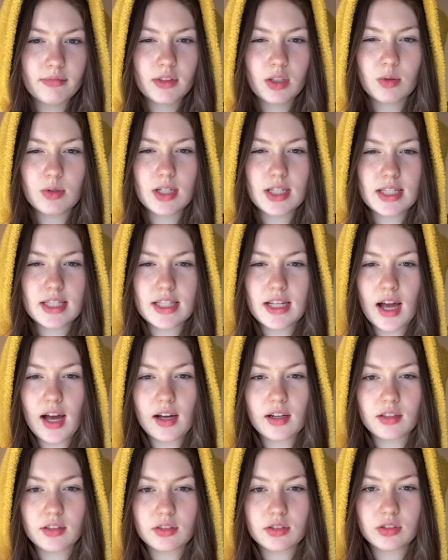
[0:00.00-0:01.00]
which is
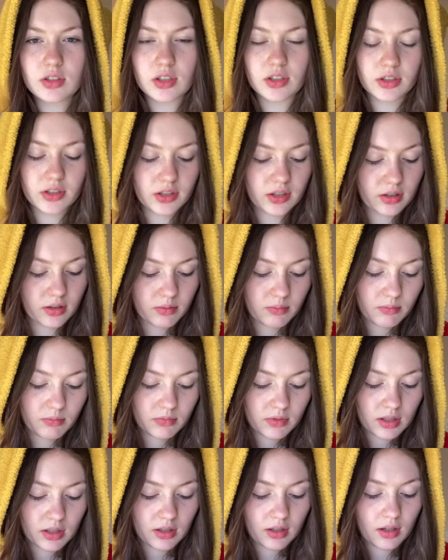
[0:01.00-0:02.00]
not good.
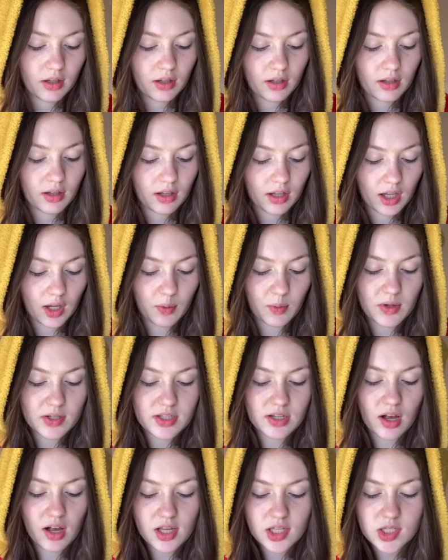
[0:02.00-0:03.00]
It was
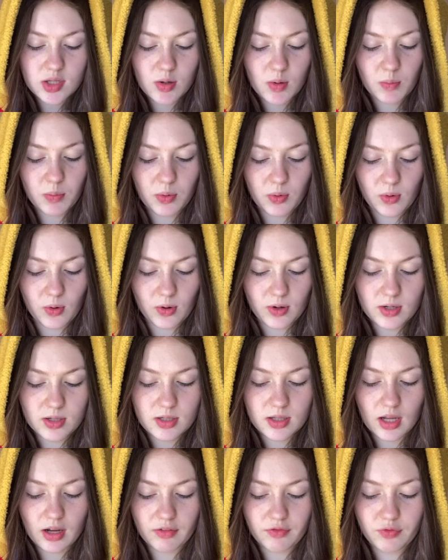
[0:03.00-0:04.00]
also important
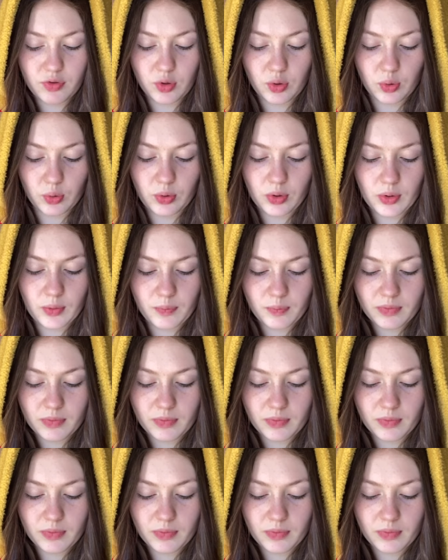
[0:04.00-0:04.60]
that food